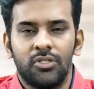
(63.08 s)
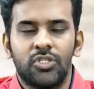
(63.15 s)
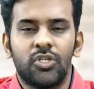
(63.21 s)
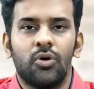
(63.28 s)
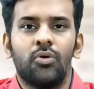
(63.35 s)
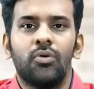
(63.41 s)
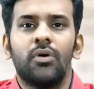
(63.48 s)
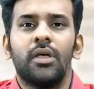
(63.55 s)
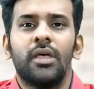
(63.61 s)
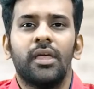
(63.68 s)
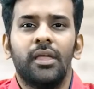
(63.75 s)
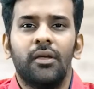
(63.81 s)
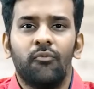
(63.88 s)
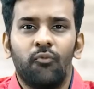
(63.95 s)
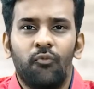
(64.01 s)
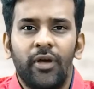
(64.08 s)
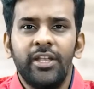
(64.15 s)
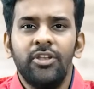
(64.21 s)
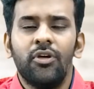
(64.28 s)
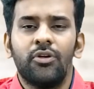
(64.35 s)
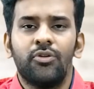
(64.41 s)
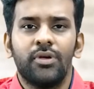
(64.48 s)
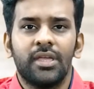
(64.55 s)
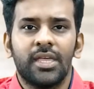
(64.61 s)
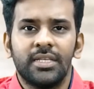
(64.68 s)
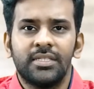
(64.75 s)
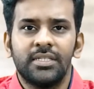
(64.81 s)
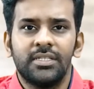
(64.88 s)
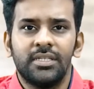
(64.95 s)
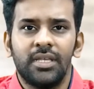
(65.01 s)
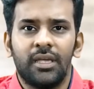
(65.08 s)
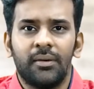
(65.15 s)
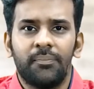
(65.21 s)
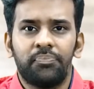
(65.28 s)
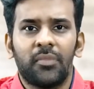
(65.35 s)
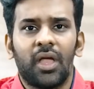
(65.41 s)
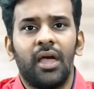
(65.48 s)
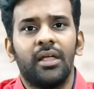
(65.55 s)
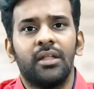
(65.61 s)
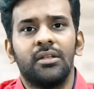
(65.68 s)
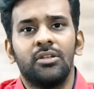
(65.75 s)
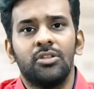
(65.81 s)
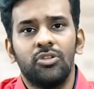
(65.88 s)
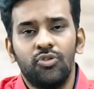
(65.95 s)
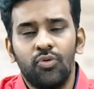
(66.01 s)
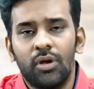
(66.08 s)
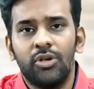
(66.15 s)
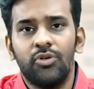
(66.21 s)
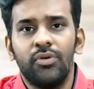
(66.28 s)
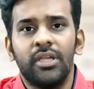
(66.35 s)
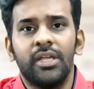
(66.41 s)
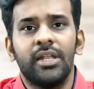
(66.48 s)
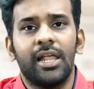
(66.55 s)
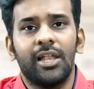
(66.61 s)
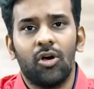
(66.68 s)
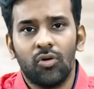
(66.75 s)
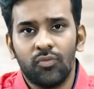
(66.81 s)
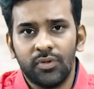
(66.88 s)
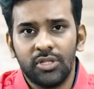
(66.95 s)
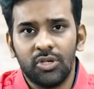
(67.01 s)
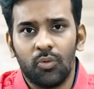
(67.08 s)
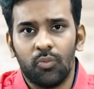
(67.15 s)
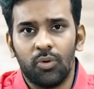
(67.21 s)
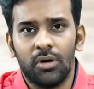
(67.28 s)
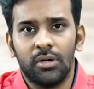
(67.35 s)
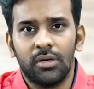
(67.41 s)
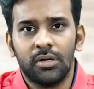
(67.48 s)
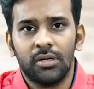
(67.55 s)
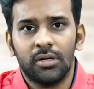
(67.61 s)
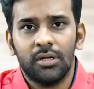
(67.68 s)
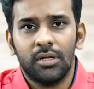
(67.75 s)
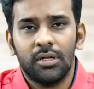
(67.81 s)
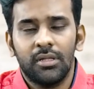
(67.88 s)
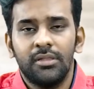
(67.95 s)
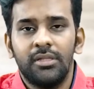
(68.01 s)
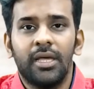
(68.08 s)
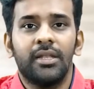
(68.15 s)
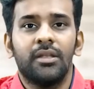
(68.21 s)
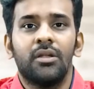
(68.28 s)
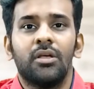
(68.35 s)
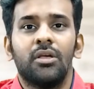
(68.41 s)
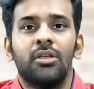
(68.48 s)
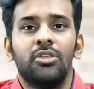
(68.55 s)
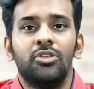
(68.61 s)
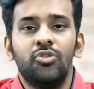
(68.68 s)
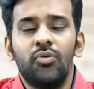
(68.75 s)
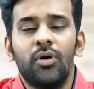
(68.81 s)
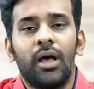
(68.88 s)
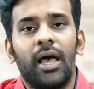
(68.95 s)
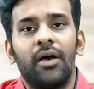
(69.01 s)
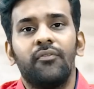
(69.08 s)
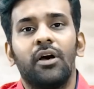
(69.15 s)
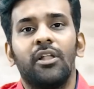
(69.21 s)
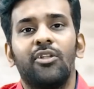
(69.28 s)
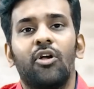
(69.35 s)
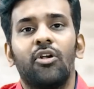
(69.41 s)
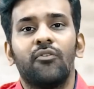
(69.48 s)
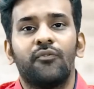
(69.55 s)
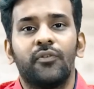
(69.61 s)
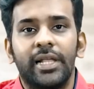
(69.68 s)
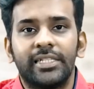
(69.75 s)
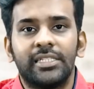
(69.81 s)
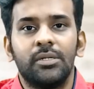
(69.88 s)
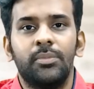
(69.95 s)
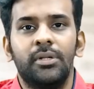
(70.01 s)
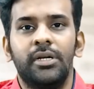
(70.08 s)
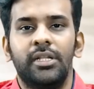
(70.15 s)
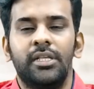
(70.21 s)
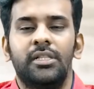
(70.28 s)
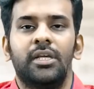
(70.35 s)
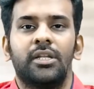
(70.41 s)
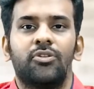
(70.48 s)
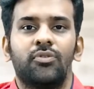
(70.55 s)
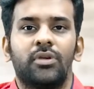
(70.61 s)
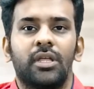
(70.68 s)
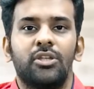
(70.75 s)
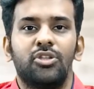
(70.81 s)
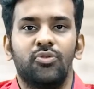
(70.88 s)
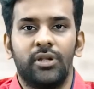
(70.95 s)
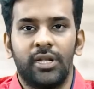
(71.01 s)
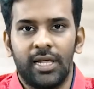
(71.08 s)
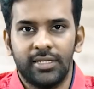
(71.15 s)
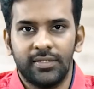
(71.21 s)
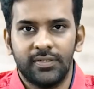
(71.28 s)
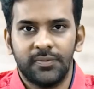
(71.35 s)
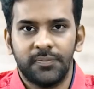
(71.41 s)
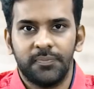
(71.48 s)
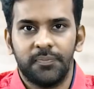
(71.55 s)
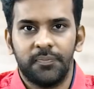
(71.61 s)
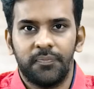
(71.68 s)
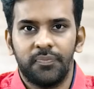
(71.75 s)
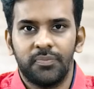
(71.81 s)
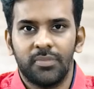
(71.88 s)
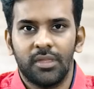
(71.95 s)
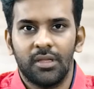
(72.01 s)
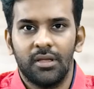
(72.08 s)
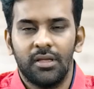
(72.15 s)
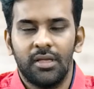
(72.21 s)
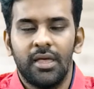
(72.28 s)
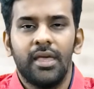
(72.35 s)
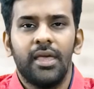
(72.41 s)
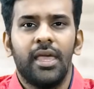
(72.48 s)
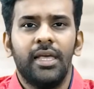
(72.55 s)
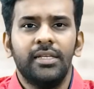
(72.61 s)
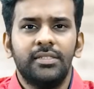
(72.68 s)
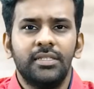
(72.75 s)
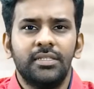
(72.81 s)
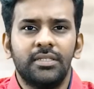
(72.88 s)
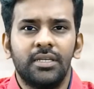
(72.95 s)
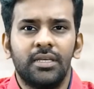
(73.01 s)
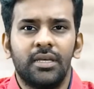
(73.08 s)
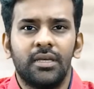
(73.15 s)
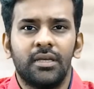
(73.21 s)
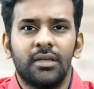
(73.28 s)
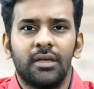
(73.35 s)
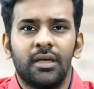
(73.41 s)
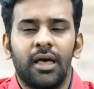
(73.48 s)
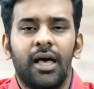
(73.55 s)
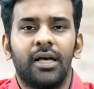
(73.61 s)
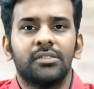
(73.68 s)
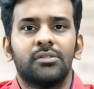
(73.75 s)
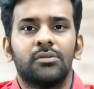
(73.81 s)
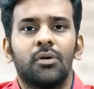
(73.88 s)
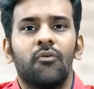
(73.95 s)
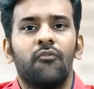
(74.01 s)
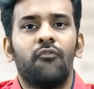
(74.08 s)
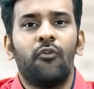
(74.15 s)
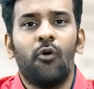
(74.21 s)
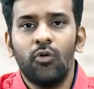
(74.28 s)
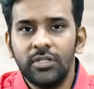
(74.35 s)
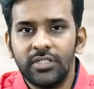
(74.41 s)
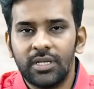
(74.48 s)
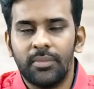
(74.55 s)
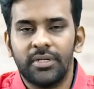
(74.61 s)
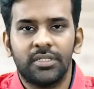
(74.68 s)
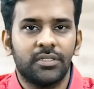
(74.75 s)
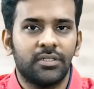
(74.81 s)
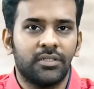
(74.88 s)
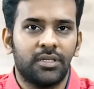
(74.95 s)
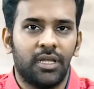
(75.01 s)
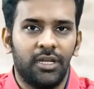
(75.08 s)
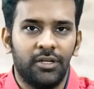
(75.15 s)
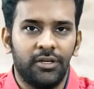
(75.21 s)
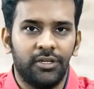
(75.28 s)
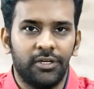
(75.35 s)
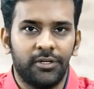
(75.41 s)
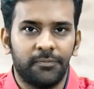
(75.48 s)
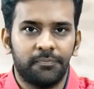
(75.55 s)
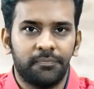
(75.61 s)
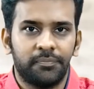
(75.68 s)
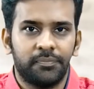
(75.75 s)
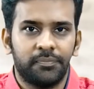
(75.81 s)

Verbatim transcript: So when you're doing ACCA and you are doing it along with your work, then you have a lot of flexibility that you can utilize. ACCA has four semesters in a year.